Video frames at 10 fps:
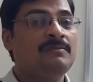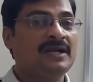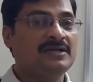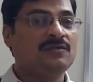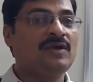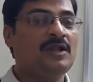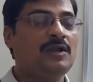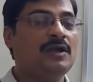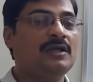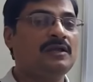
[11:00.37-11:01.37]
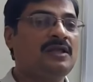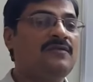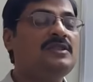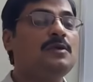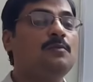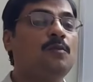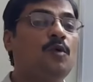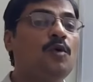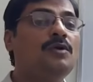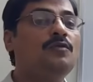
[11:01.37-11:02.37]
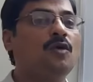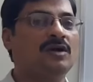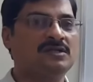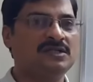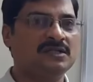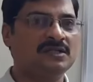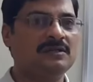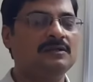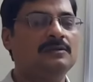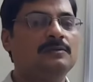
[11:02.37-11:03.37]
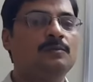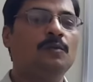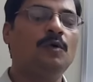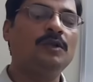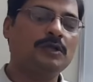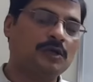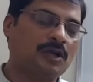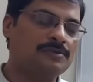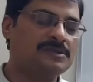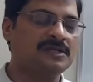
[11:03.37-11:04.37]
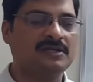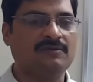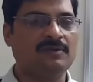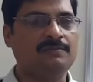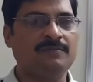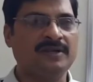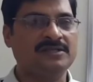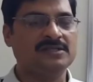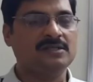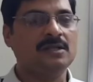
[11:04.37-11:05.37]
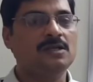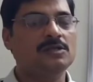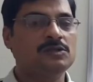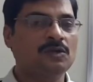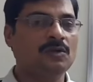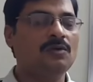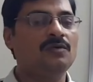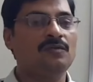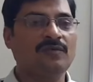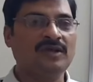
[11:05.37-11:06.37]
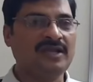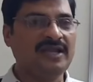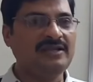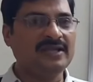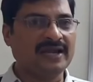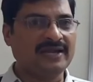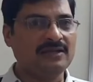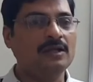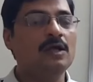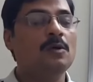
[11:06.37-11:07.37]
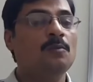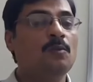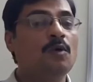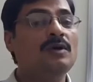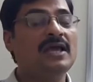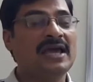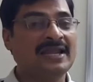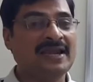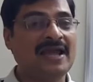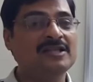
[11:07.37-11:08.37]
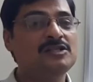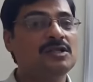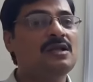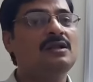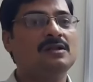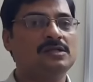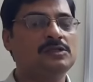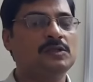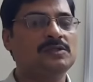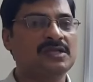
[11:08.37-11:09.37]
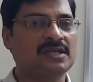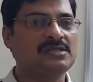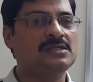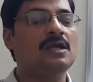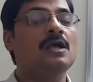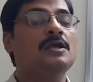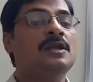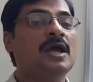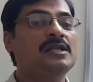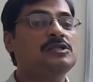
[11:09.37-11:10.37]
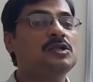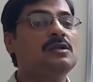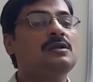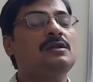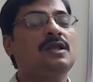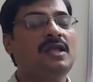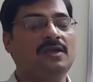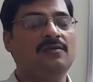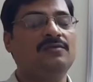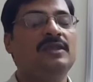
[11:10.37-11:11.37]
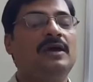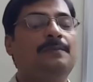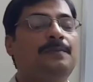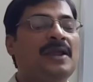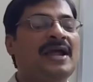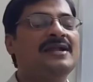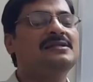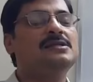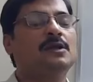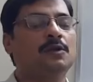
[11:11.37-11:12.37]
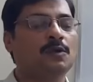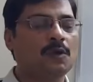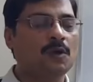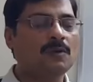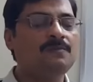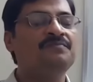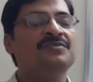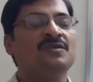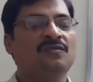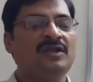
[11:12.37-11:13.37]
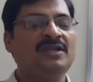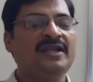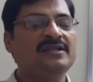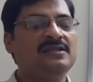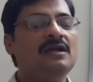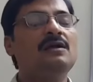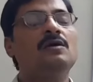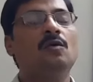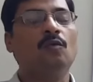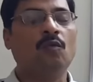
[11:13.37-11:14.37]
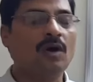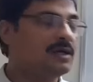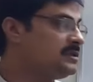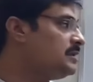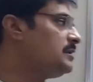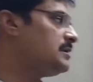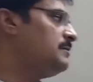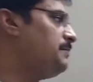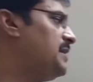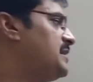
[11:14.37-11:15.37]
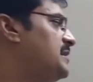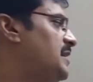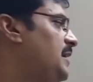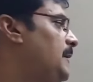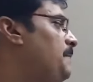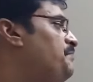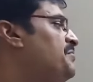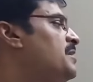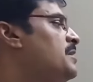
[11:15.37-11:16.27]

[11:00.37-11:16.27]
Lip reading: But while you are giving the more water, more crops are development. So we need that more natural resources. Naturally, the plants are grown. We need the water compulsory.